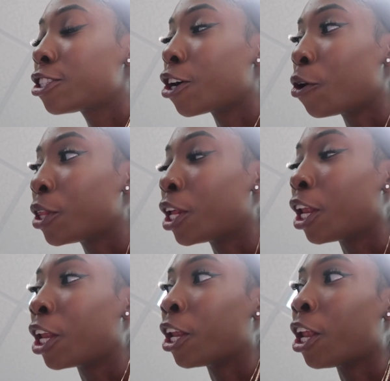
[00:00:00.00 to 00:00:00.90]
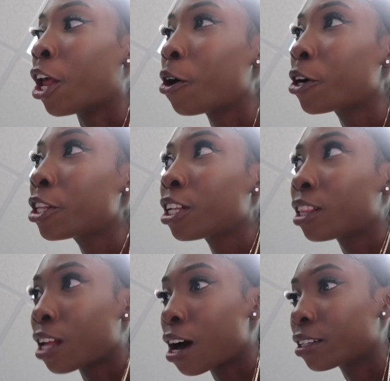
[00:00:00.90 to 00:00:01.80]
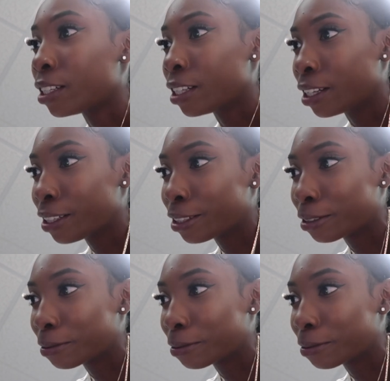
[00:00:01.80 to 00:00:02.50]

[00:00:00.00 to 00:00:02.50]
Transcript: So the longer the clock ticks,